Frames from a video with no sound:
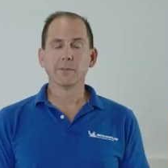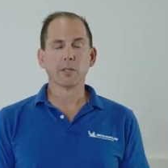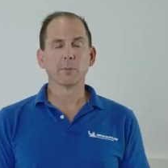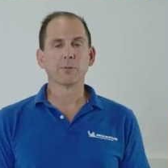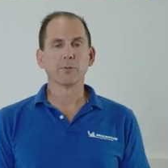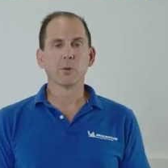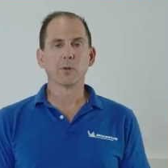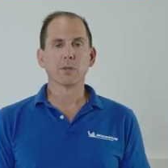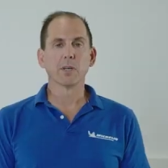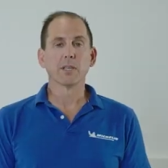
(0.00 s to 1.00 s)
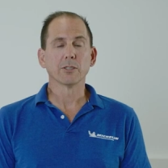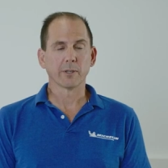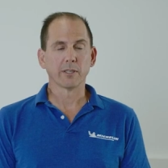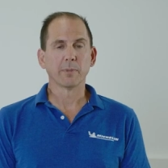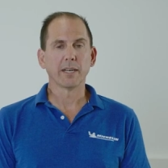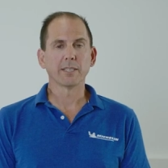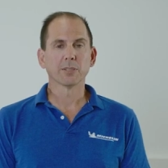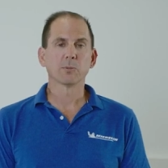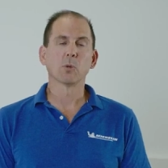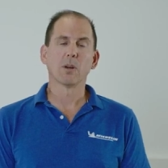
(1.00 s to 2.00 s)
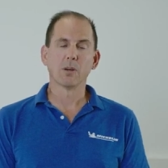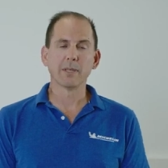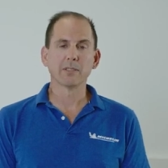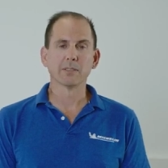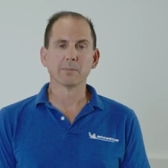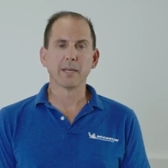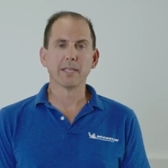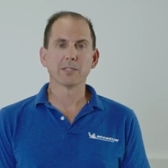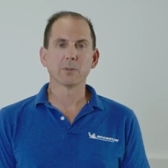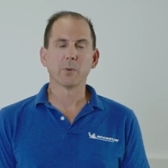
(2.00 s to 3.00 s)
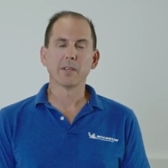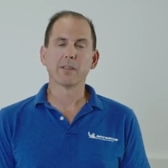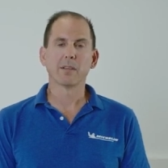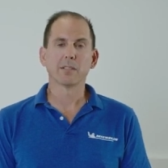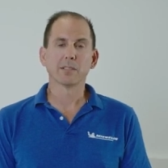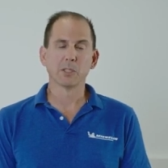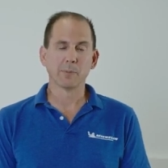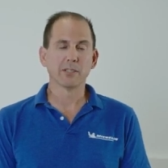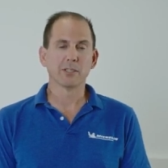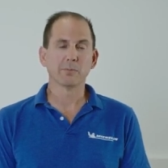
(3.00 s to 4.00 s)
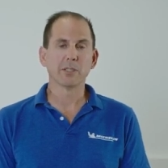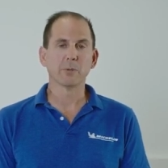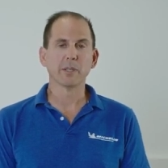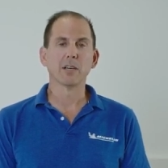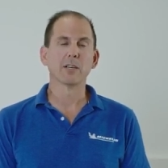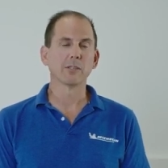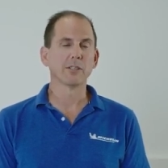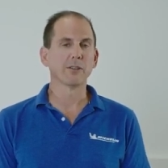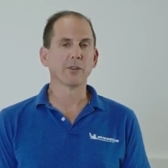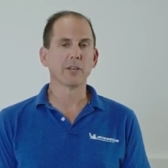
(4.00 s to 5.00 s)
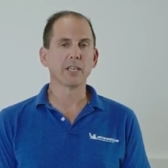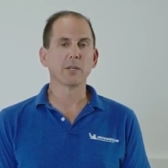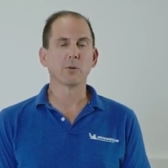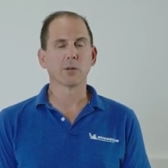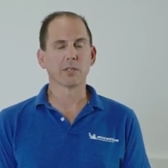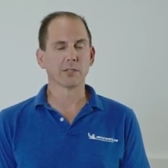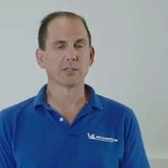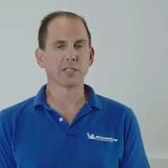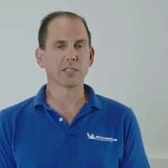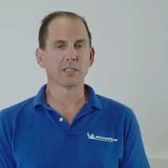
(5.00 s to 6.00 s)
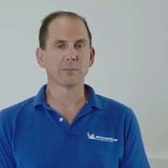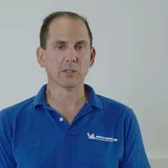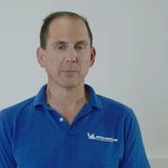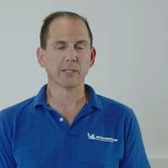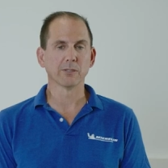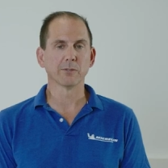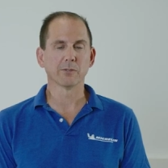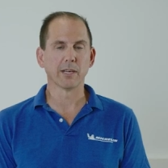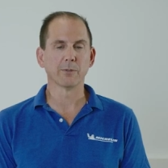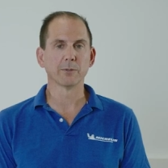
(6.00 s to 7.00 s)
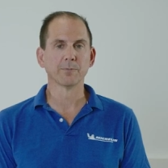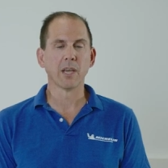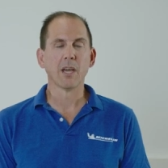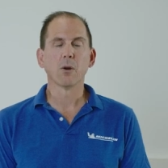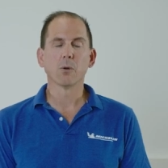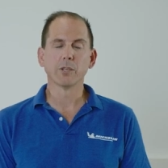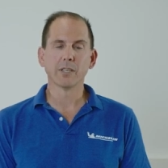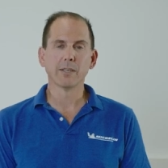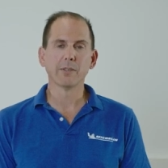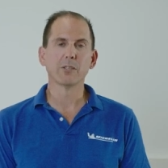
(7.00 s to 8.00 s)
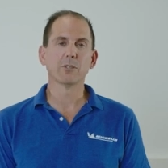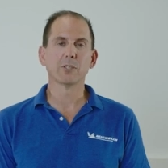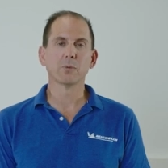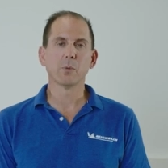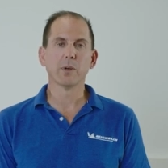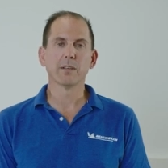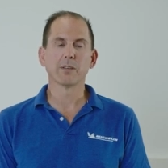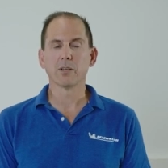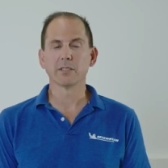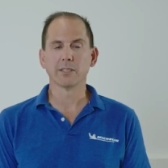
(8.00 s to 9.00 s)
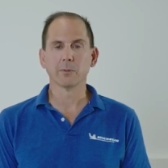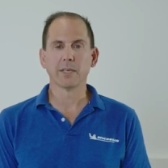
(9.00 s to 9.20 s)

developed for trail bikes or all mountain bikes with suspension between 130 or 160 millimeters of travel, or you can even use it with hardtail